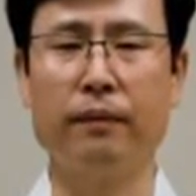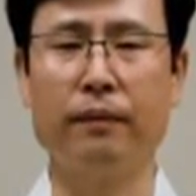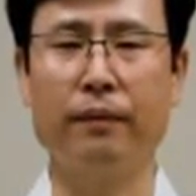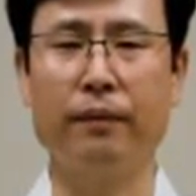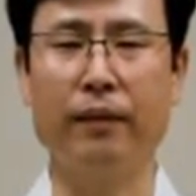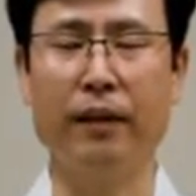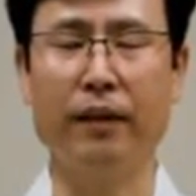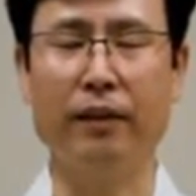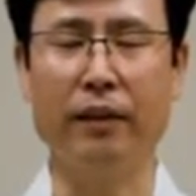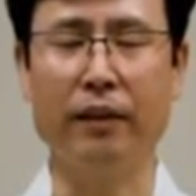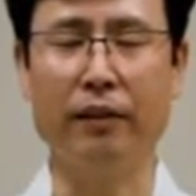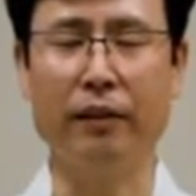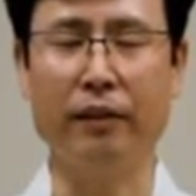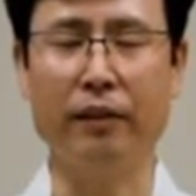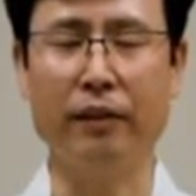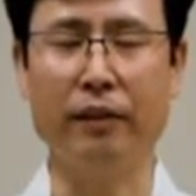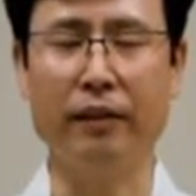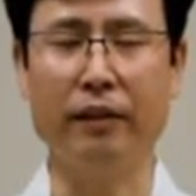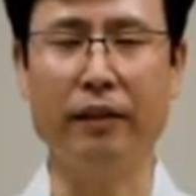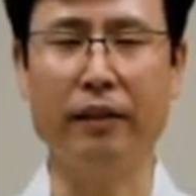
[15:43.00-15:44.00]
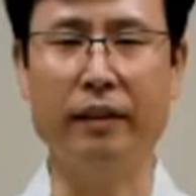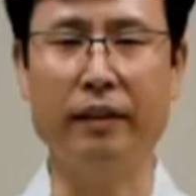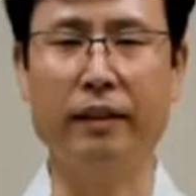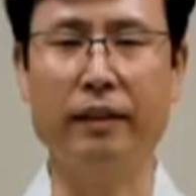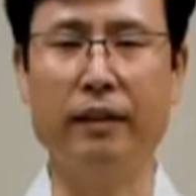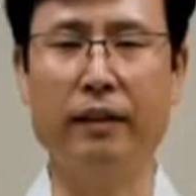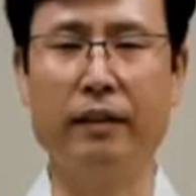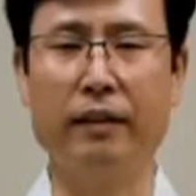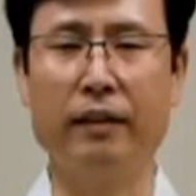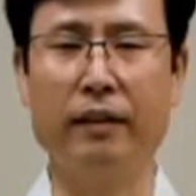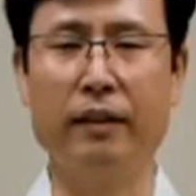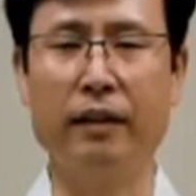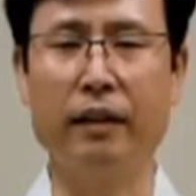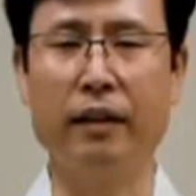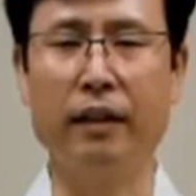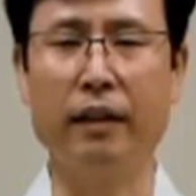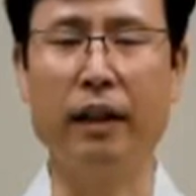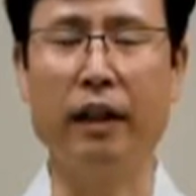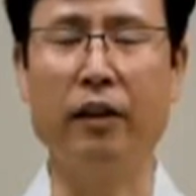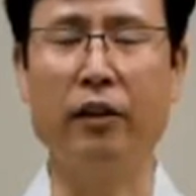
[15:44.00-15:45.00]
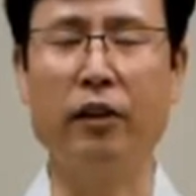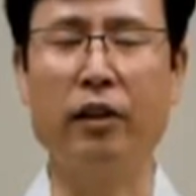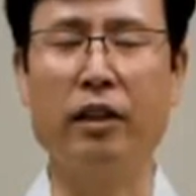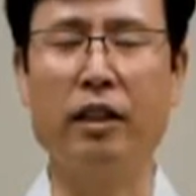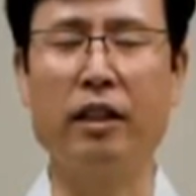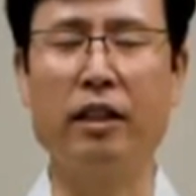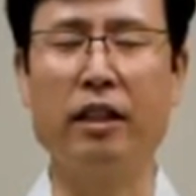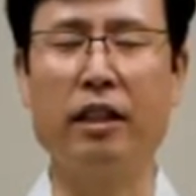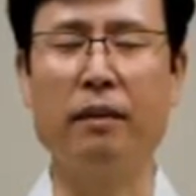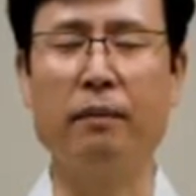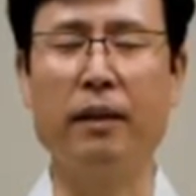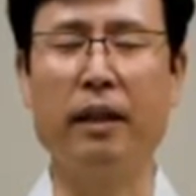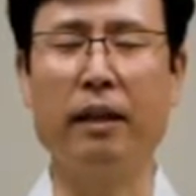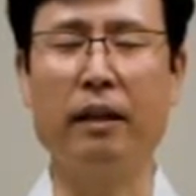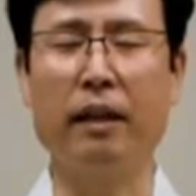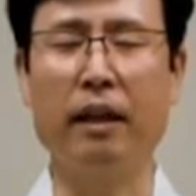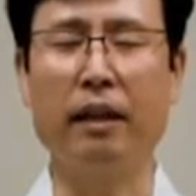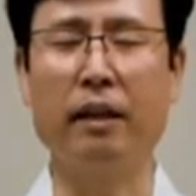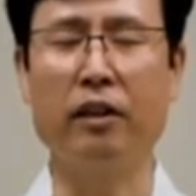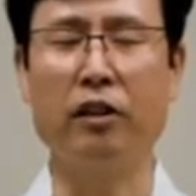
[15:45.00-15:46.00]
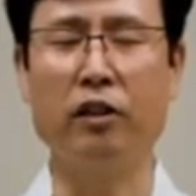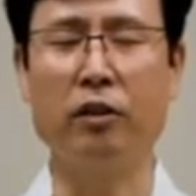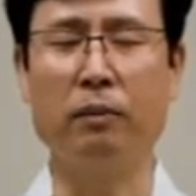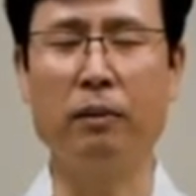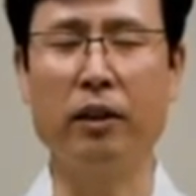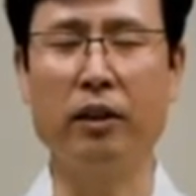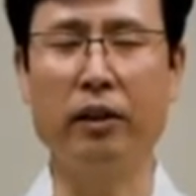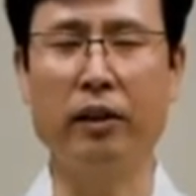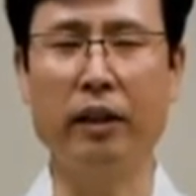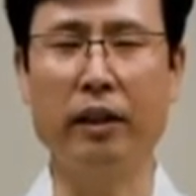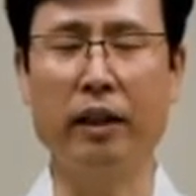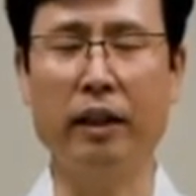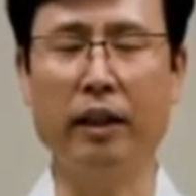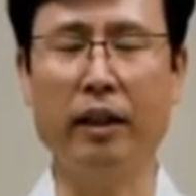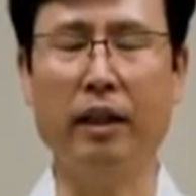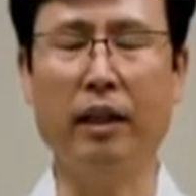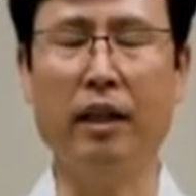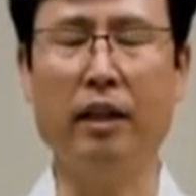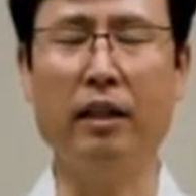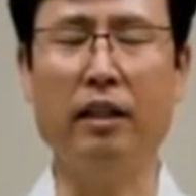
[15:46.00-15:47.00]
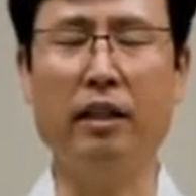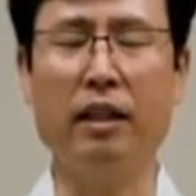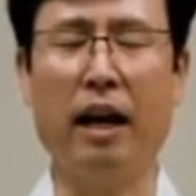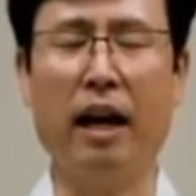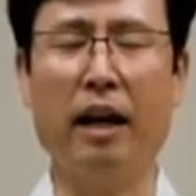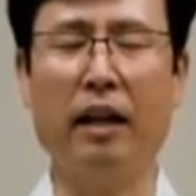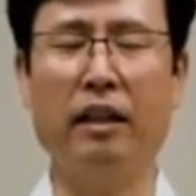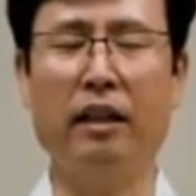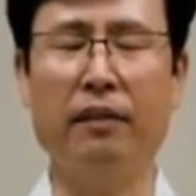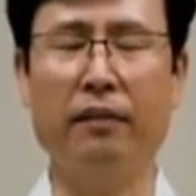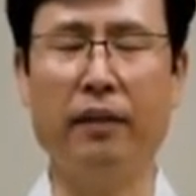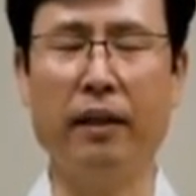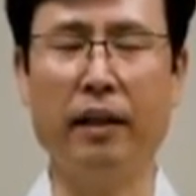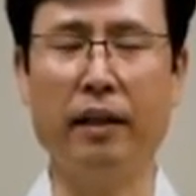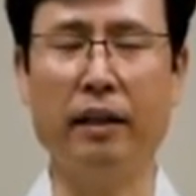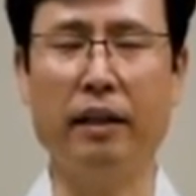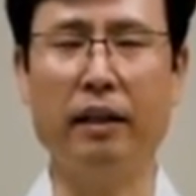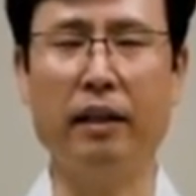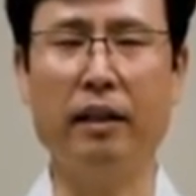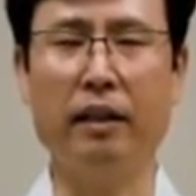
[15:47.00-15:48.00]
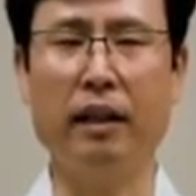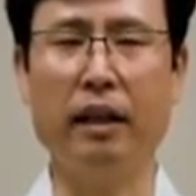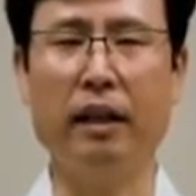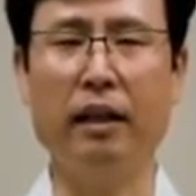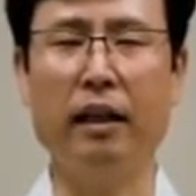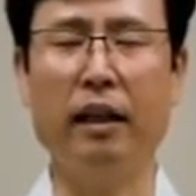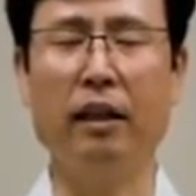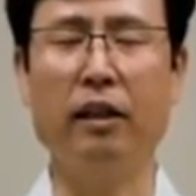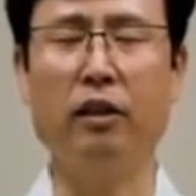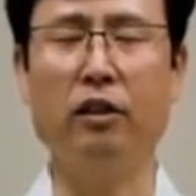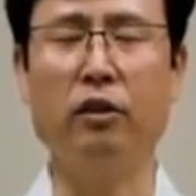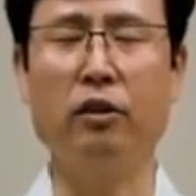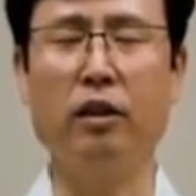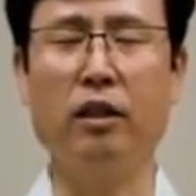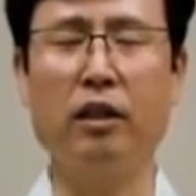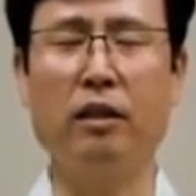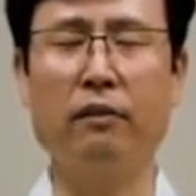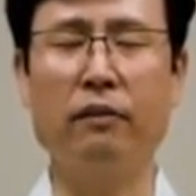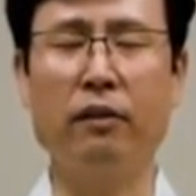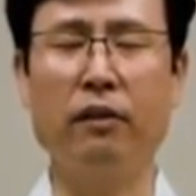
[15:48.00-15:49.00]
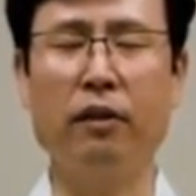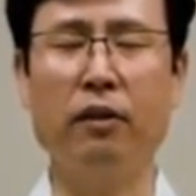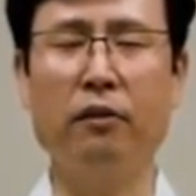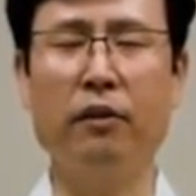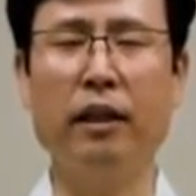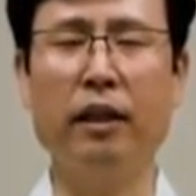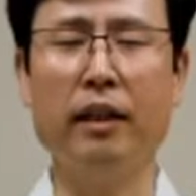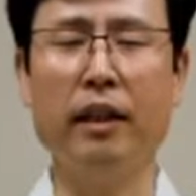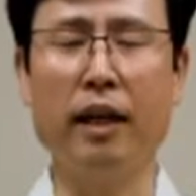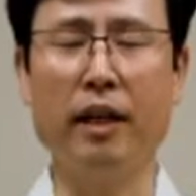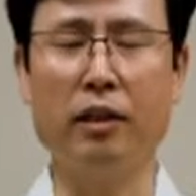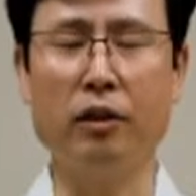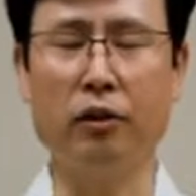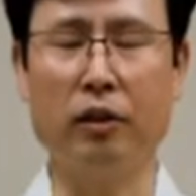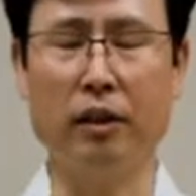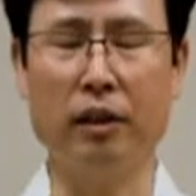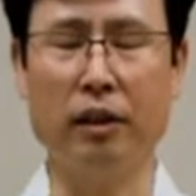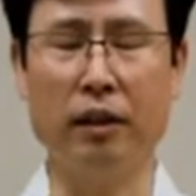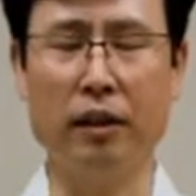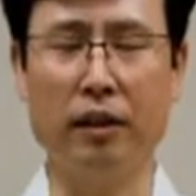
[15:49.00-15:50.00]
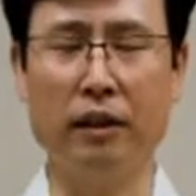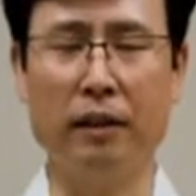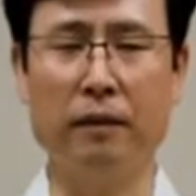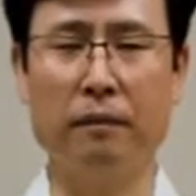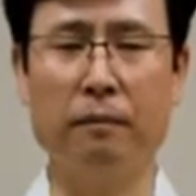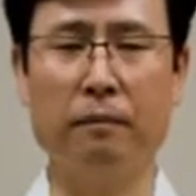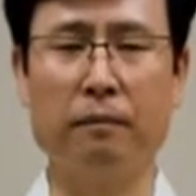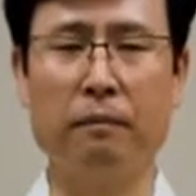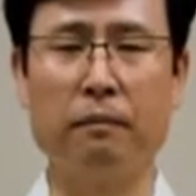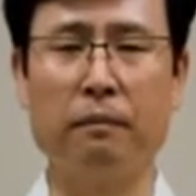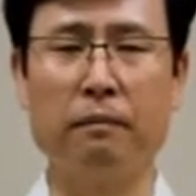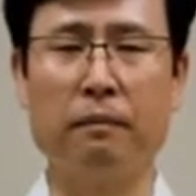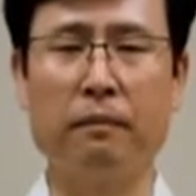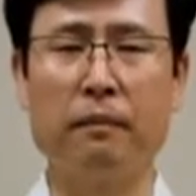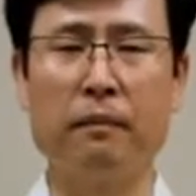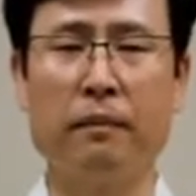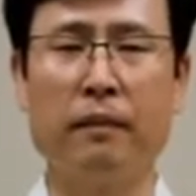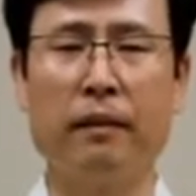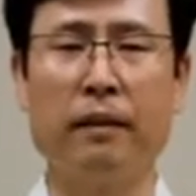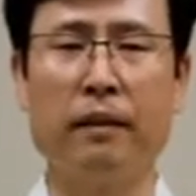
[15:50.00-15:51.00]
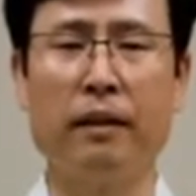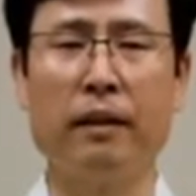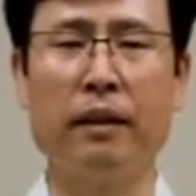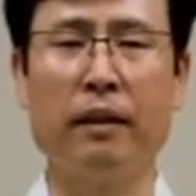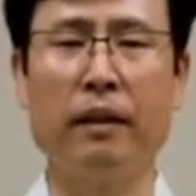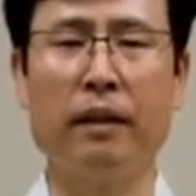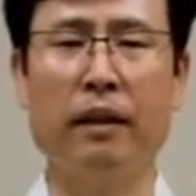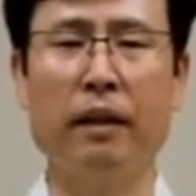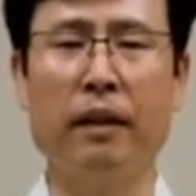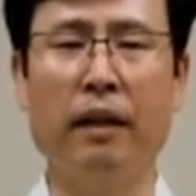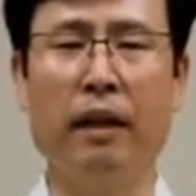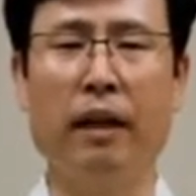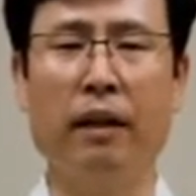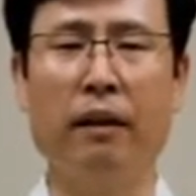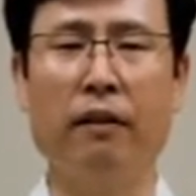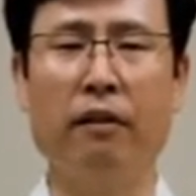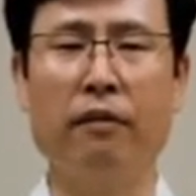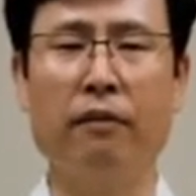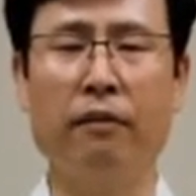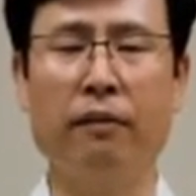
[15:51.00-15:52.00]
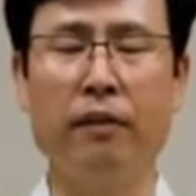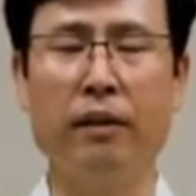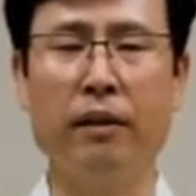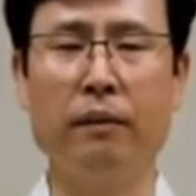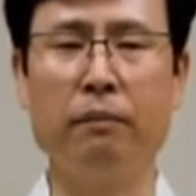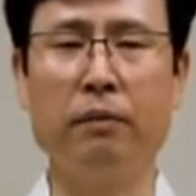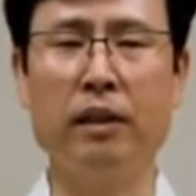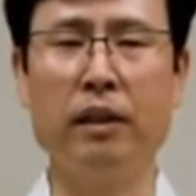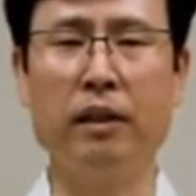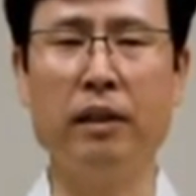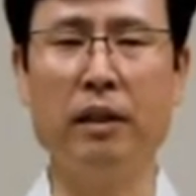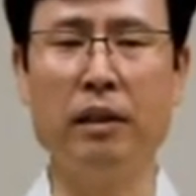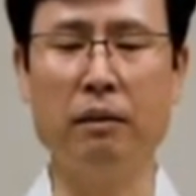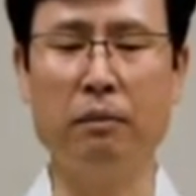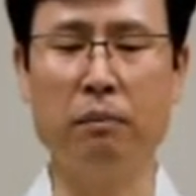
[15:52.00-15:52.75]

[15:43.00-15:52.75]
Very good. Now your stomach energy meridian is activated and energy is flowing naturally. Now breathe.